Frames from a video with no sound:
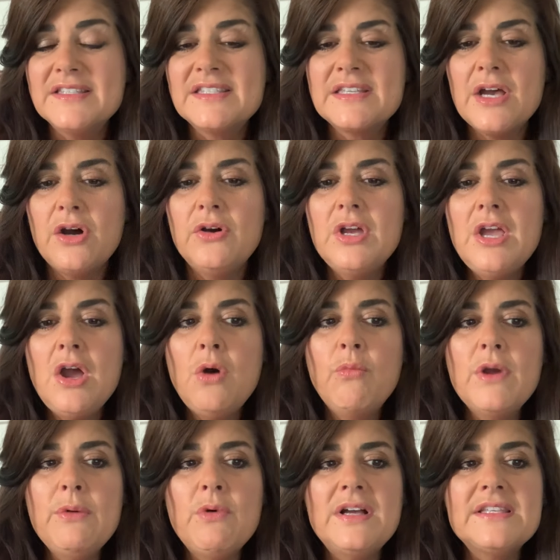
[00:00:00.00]
So
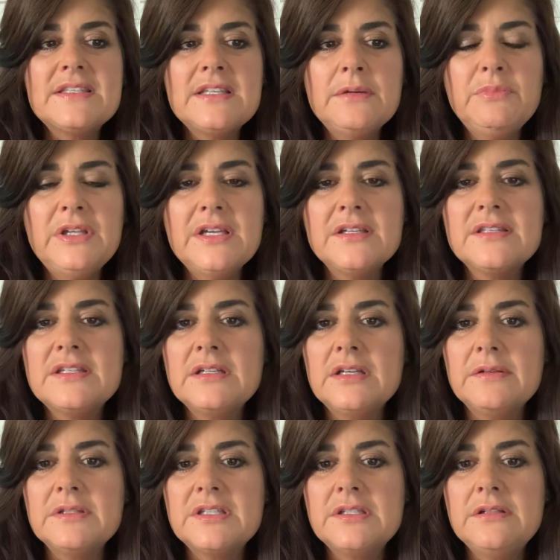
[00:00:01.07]
we want siblings
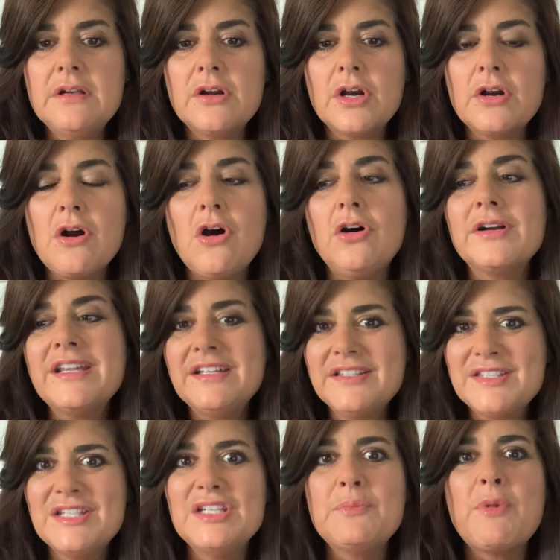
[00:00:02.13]
or all
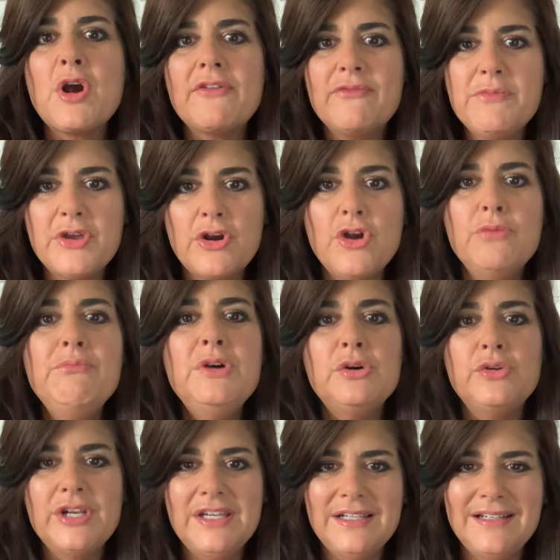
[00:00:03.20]
kids to depart from their own
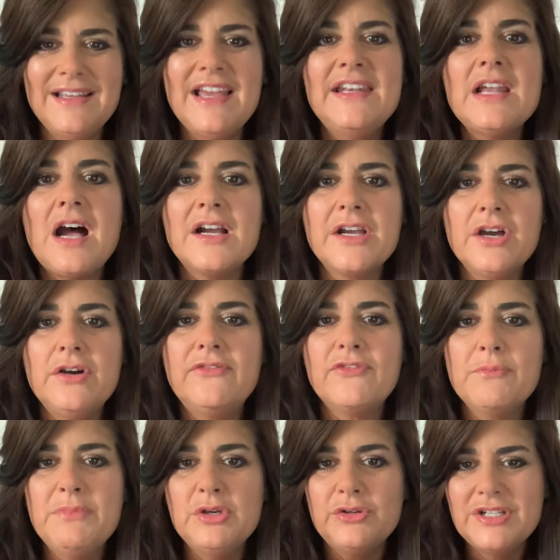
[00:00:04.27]
building and not go
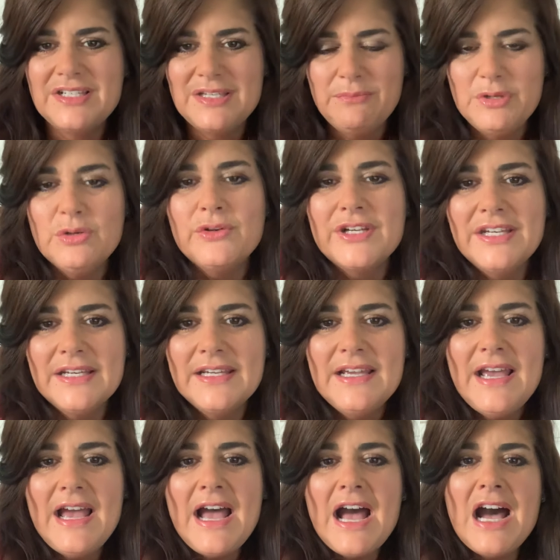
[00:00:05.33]
from building to building.
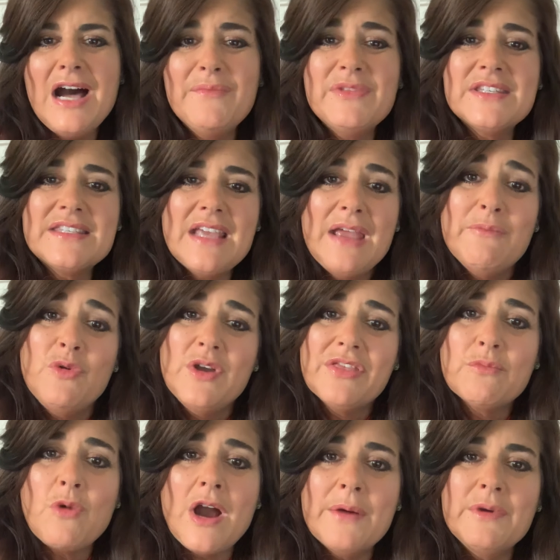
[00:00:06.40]
The same with
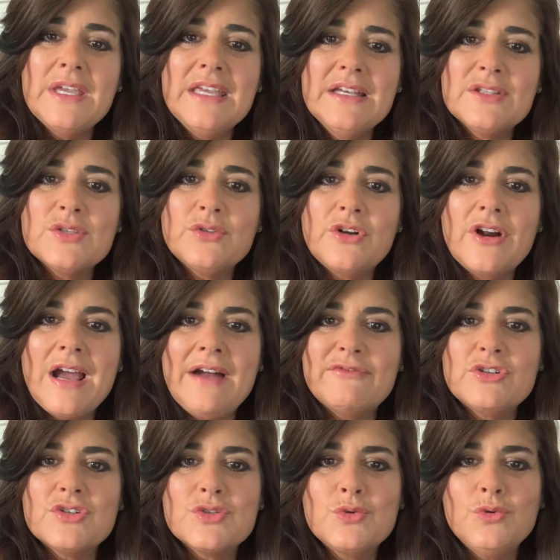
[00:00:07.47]
why we canceled our
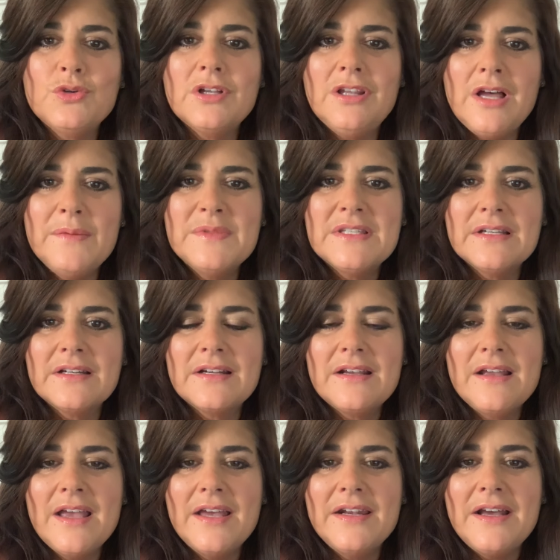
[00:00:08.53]
after-school clubs
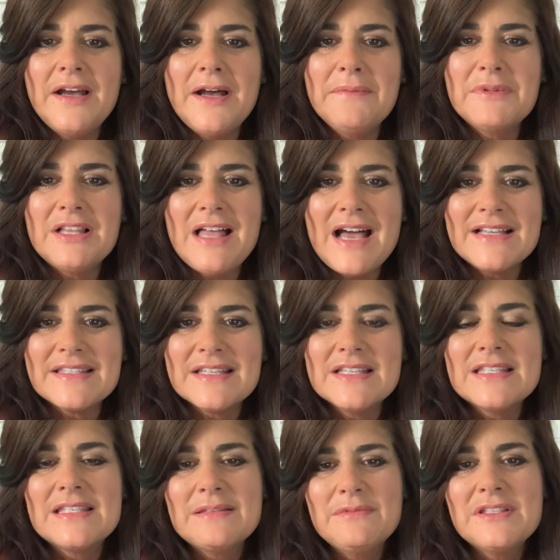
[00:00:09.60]
and
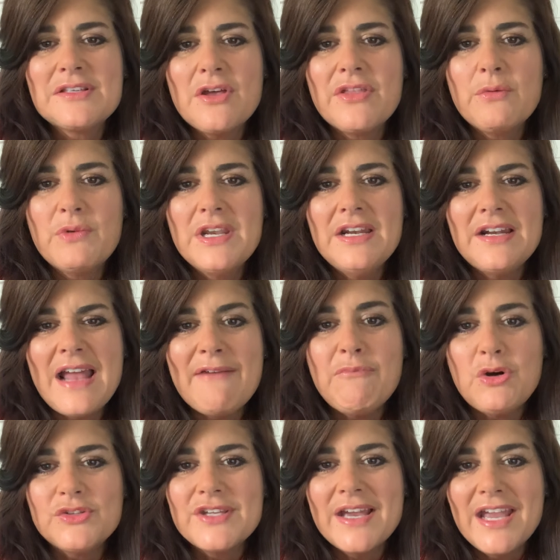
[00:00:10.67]
classes, so that we didn't have
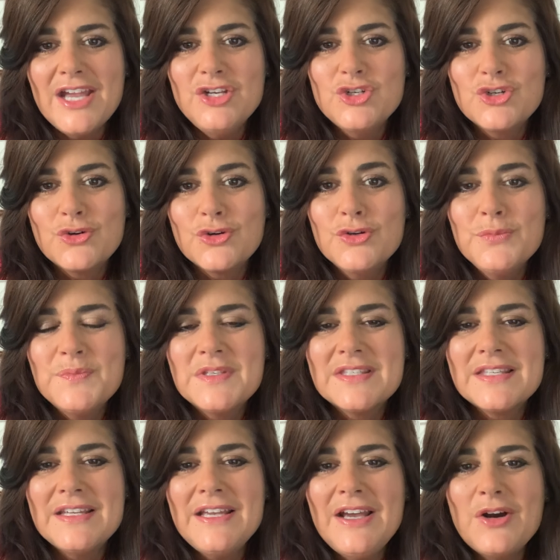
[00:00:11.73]
multi-age
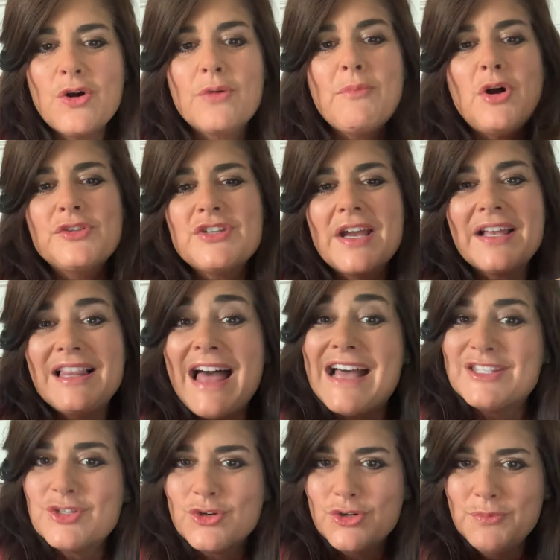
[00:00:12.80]
groups or
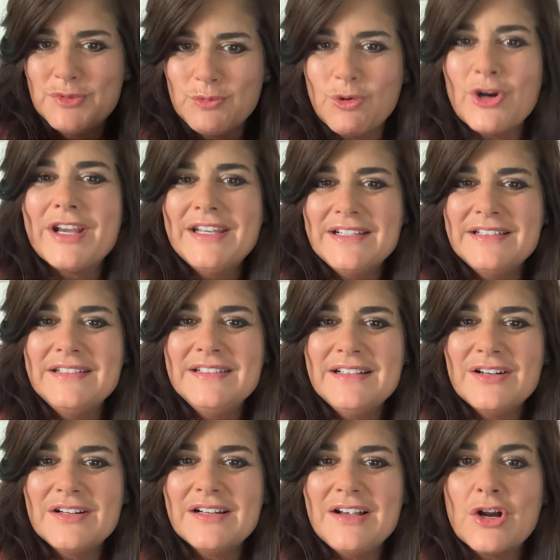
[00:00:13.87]
multi-class groups working
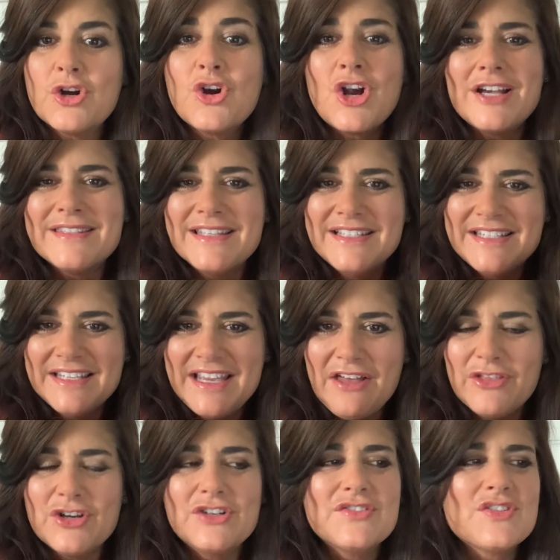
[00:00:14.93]
or crossing
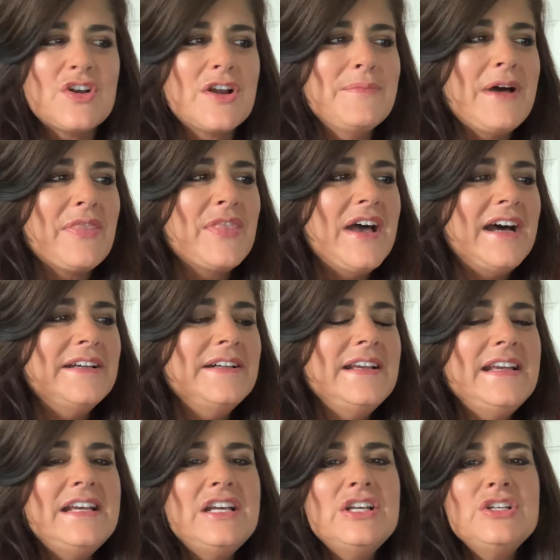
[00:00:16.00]
together. Sorry about that.
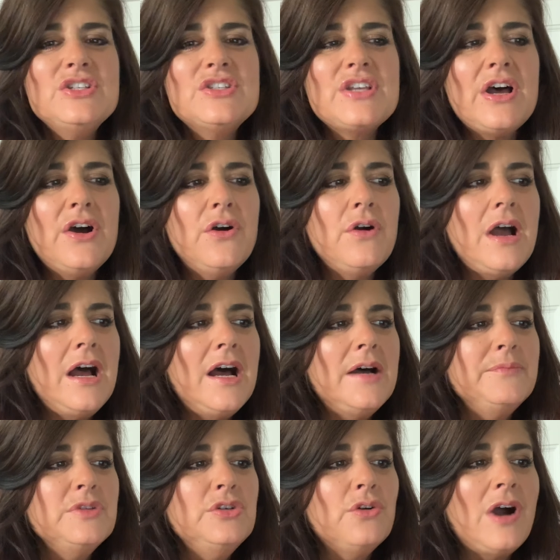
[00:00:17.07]

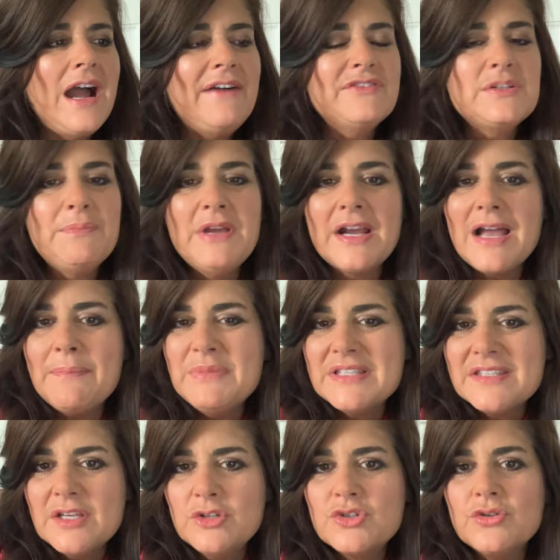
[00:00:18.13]
So you'll have to pick up at
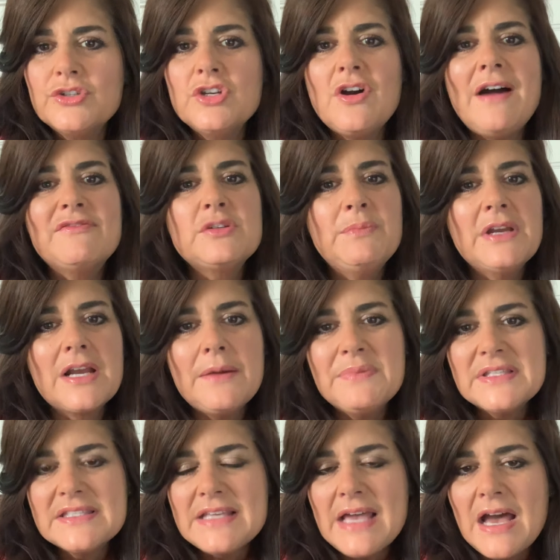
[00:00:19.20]
Central, you'll have to pick up
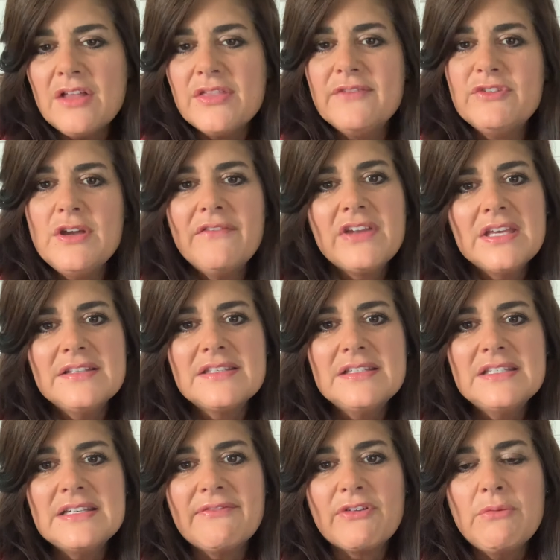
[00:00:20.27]
at South if you have kids
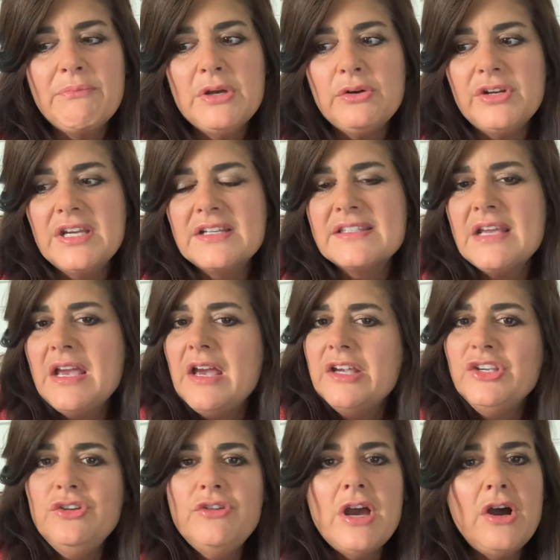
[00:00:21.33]
in different buildings.
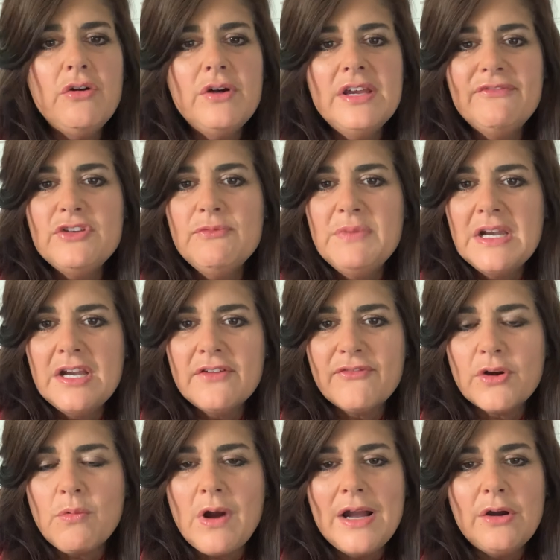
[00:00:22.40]
If you've been here
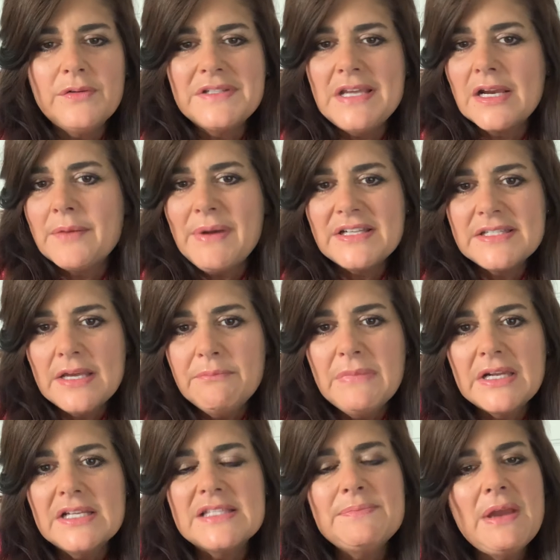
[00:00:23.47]
for a while, it'll take about 10
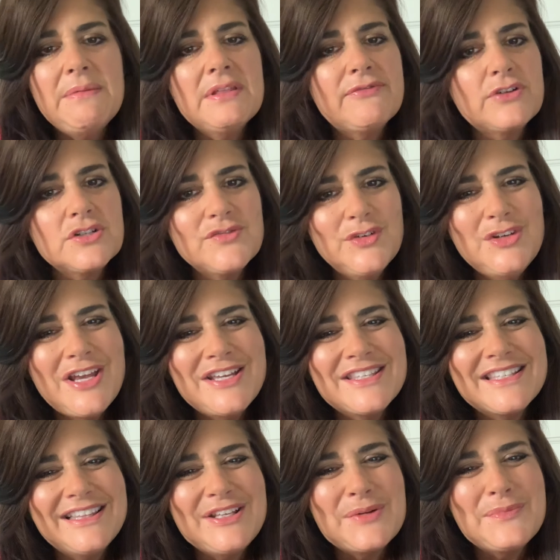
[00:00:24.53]
minutes, maybe the first few days
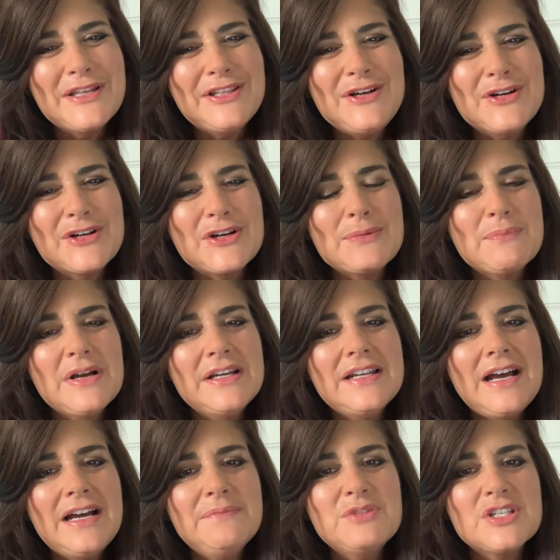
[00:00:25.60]
a little bit longer, but
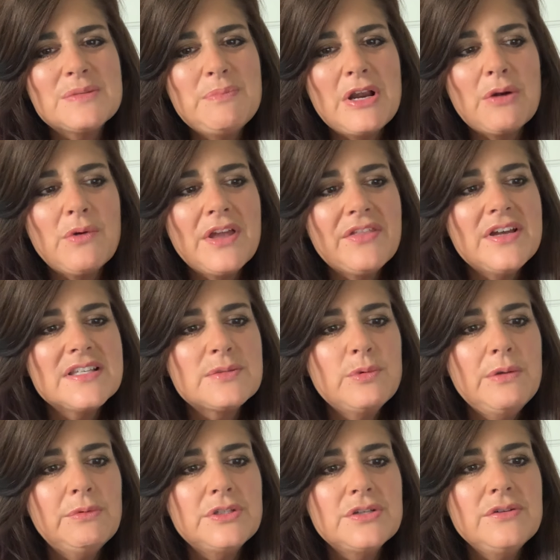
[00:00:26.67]
just bear with us.
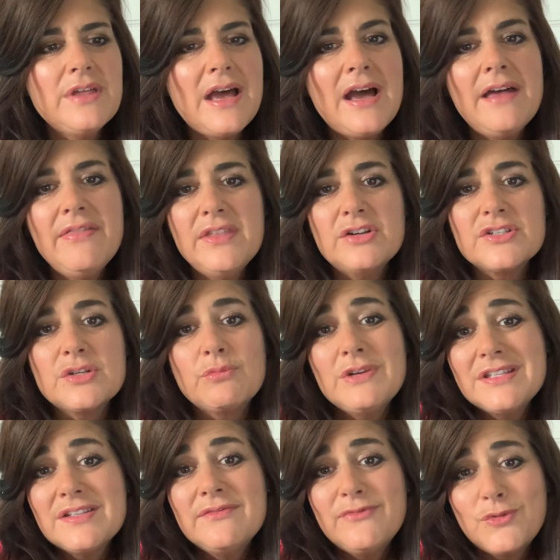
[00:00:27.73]
We will do that, and there's a
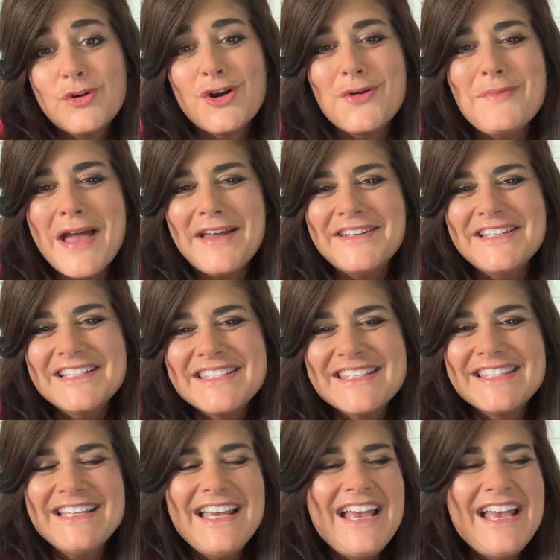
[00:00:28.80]
reason for our madness.